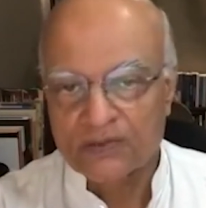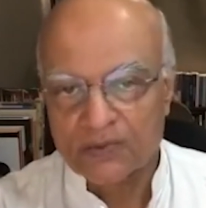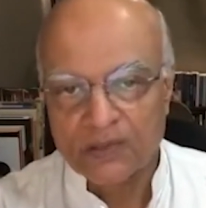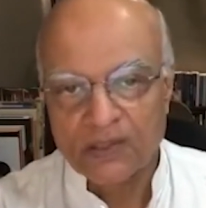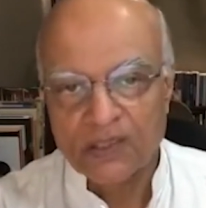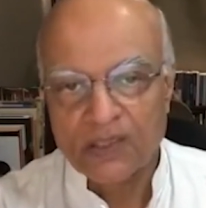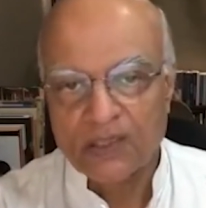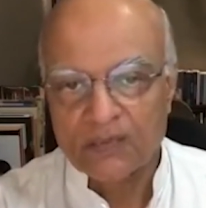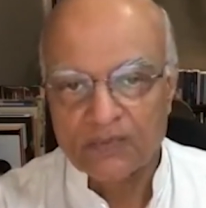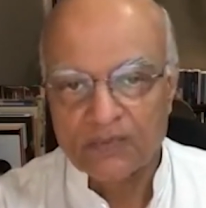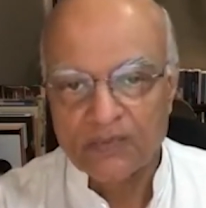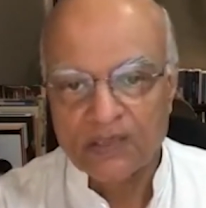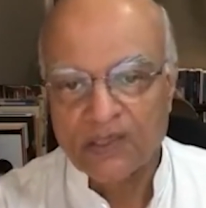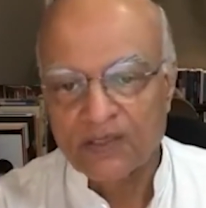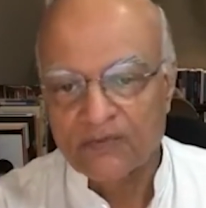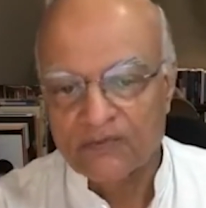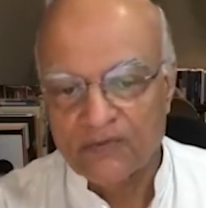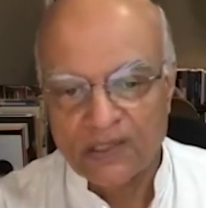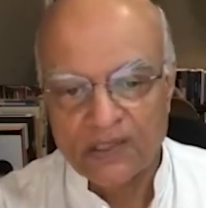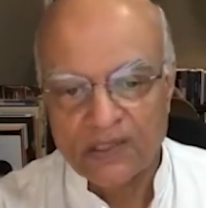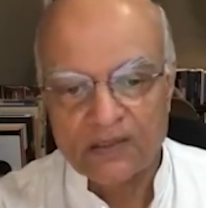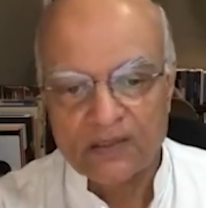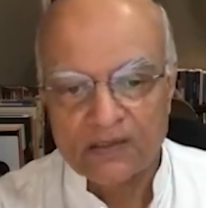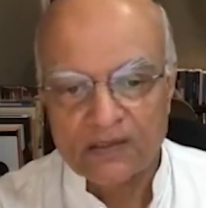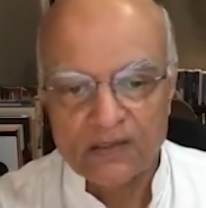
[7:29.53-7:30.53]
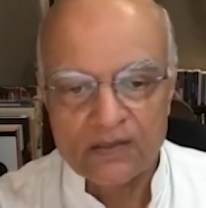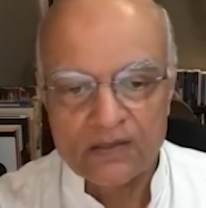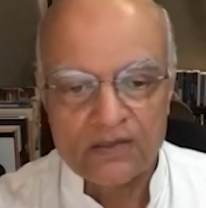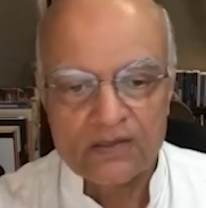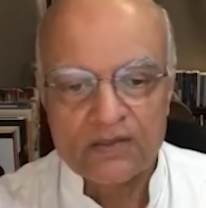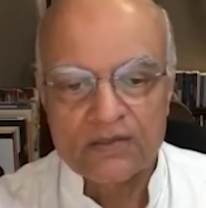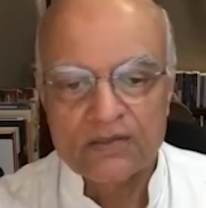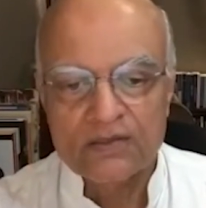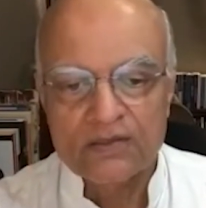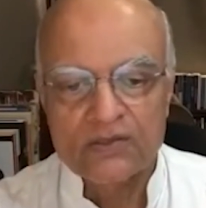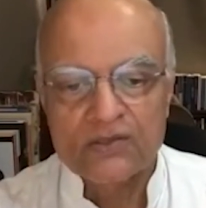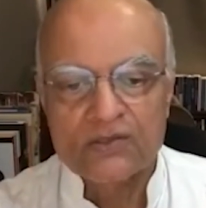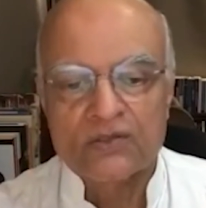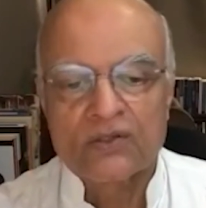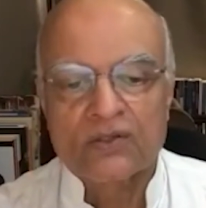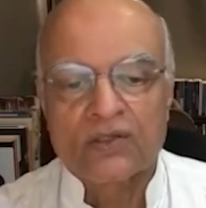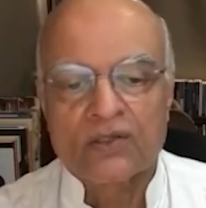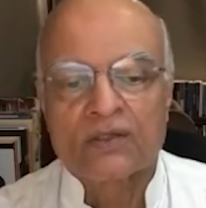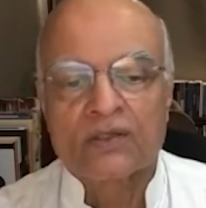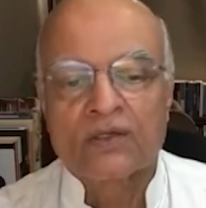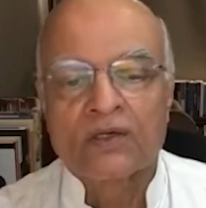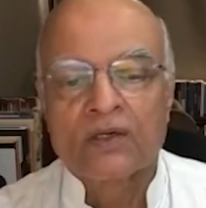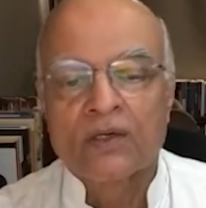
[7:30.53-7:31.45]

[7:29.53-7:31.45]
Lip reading: We can't behave like Curzon and so on.